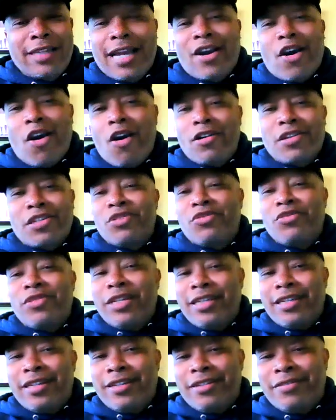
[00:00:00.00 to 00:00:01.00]
that
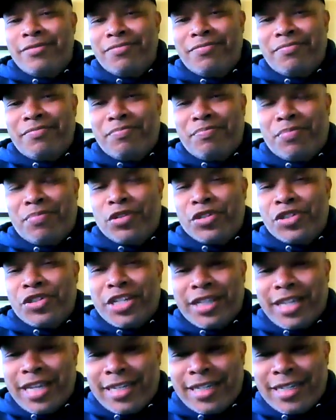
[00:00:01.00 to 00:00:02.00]
cartoony
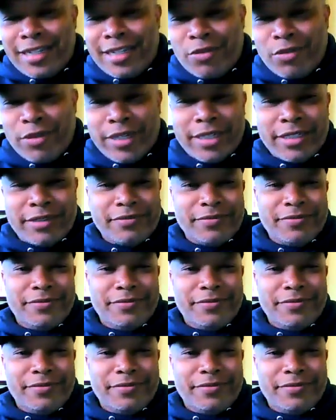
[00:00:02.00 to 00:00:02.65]
bullshit they did with it.